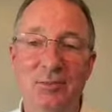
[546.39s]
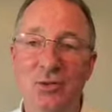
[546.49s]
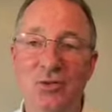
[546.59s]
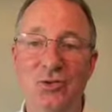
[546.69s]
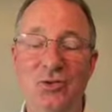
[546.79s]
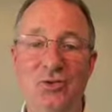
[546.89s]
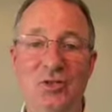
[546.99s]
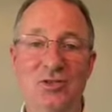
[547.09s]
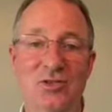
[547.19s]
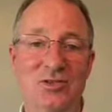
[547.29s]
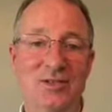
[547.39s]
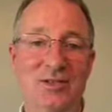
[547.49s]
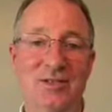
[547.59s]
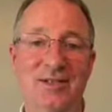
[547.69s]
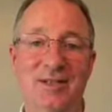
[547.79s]
In Hebrews 2,
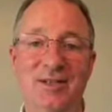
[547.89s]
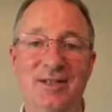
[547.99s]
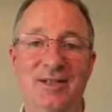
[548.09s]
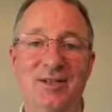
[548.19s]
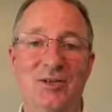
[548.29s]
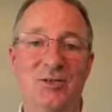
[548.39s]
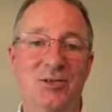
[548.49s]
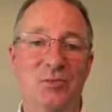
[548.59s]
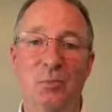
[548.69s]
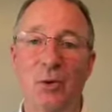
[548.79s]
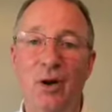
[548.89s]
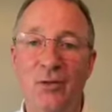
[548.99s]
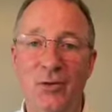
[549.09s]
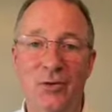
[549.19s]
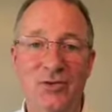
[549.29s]
Jesus said, calls us
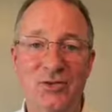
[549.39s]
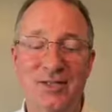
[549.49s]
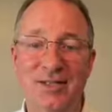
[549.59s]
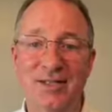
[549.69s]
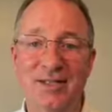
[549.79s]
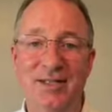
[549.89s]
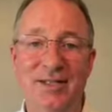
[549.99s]
brothers.